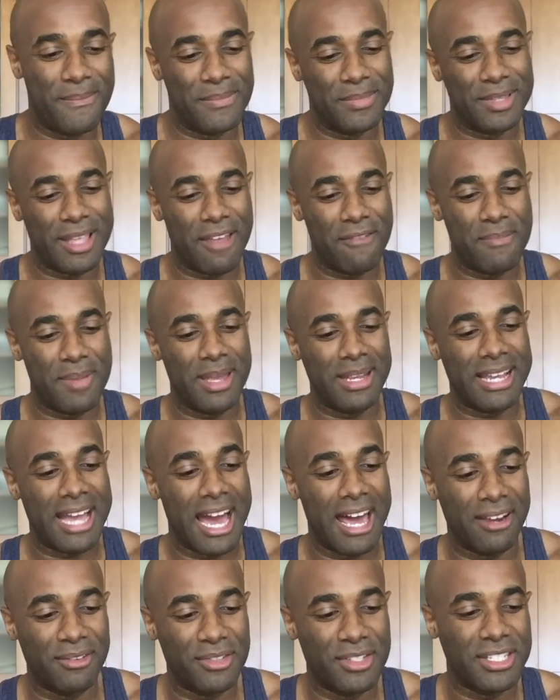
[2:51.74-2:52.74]
They've been
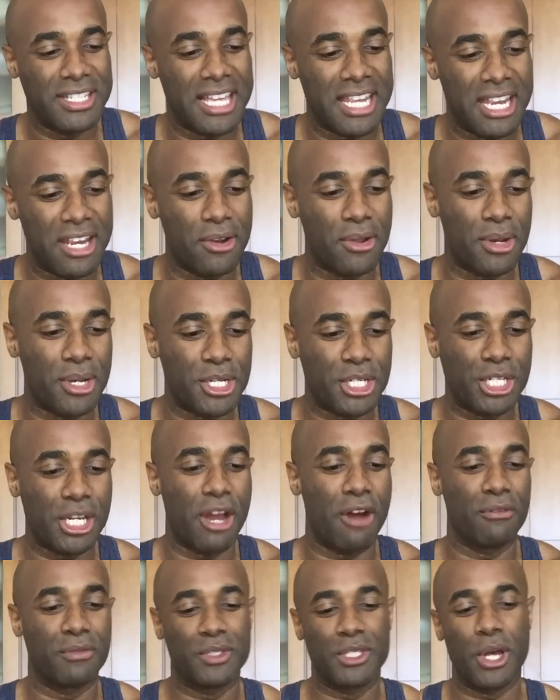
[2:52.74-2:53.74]
kind of sitting on a
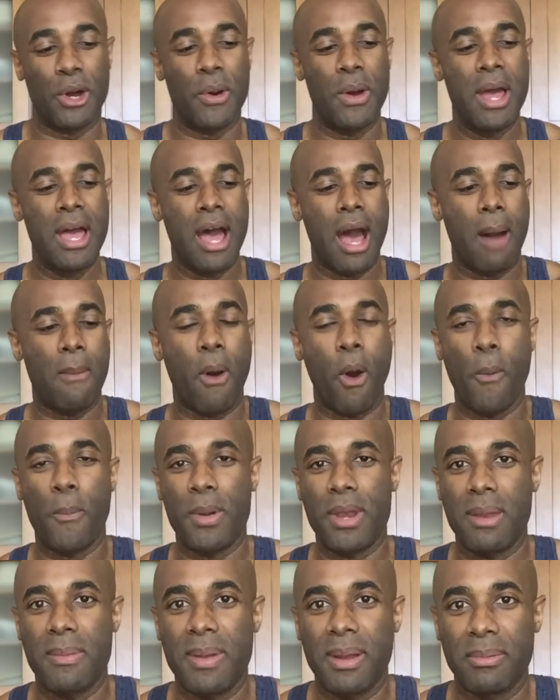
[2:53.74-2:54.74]
shelf, so I'm
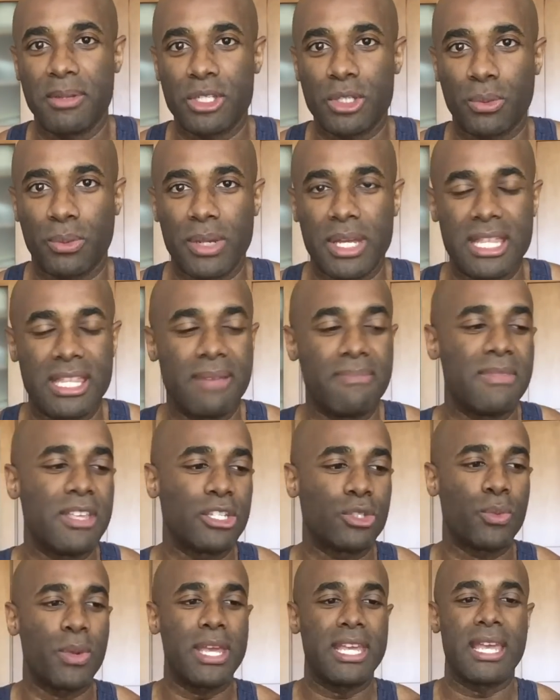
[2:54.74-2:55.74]
hoping to be able to read them
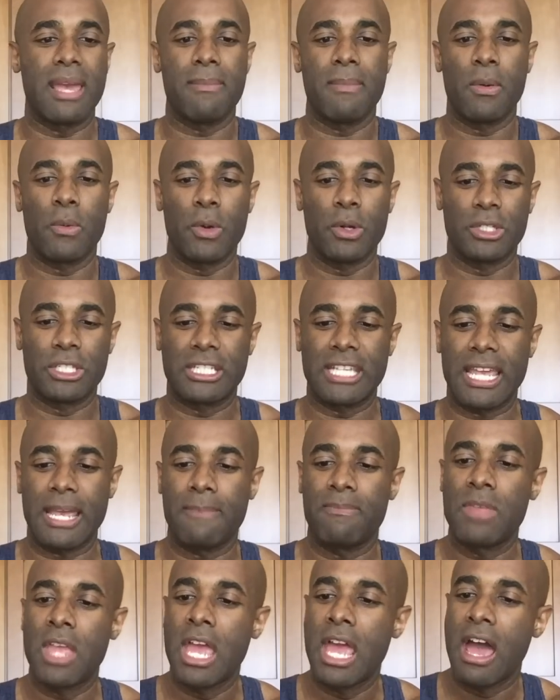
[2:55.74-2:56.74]
this weekend, but we'll see.
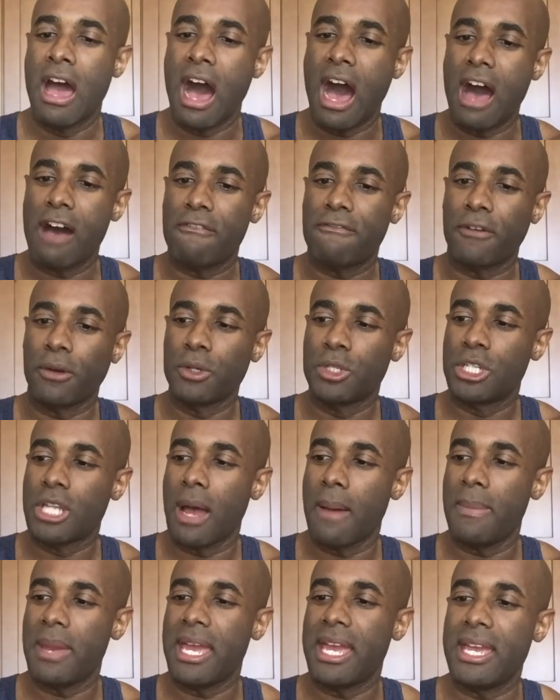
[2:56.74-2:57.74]
First
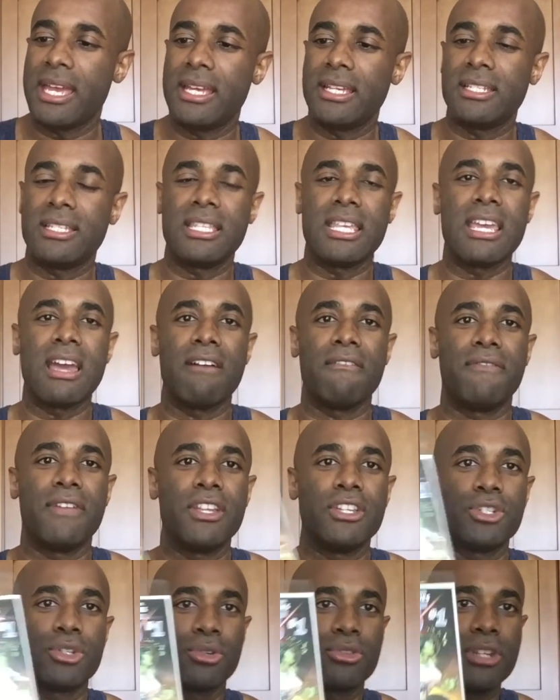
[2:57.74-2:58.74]
up is the
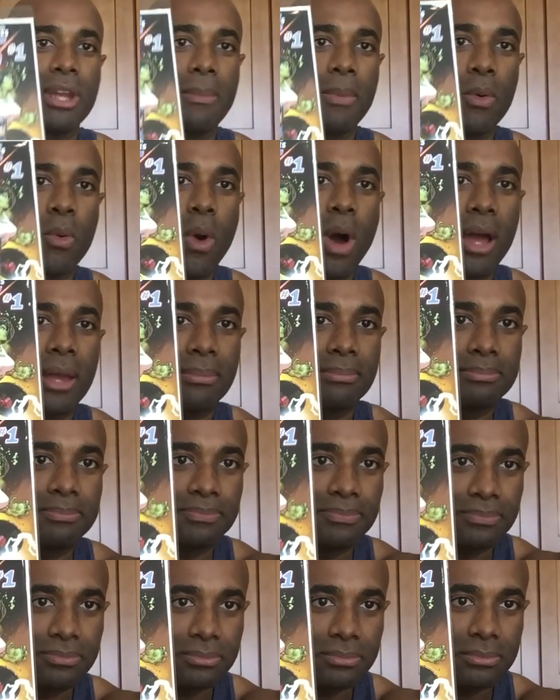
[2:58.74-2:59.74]
Avengers number one.
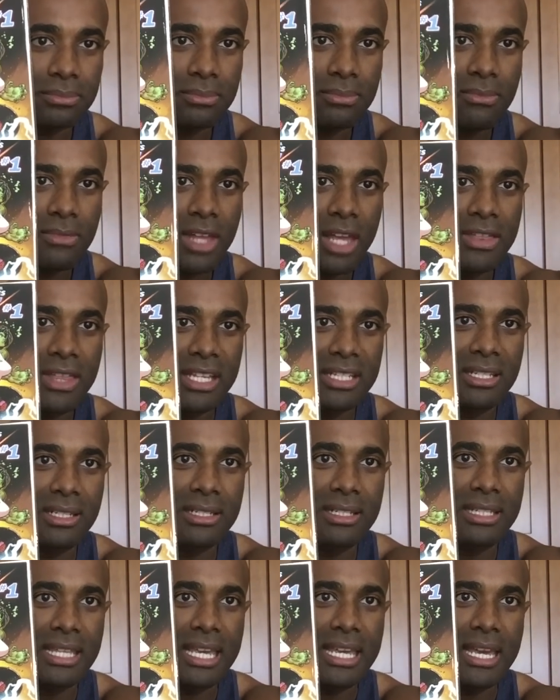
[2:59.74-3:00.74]
This
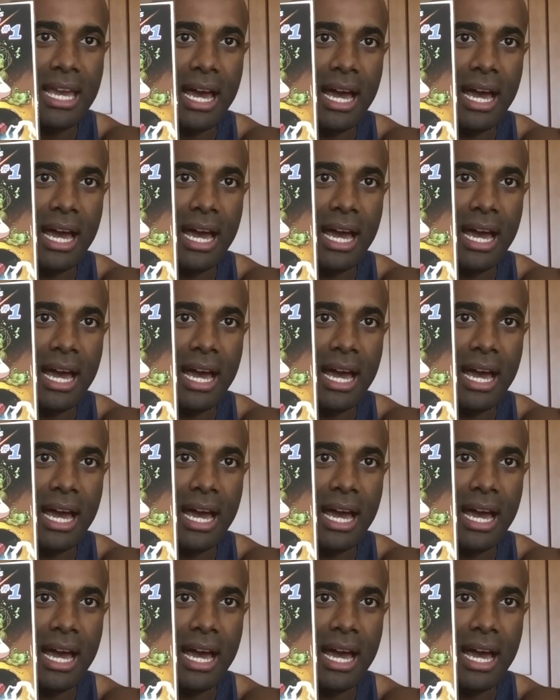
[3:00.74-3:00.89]
is the,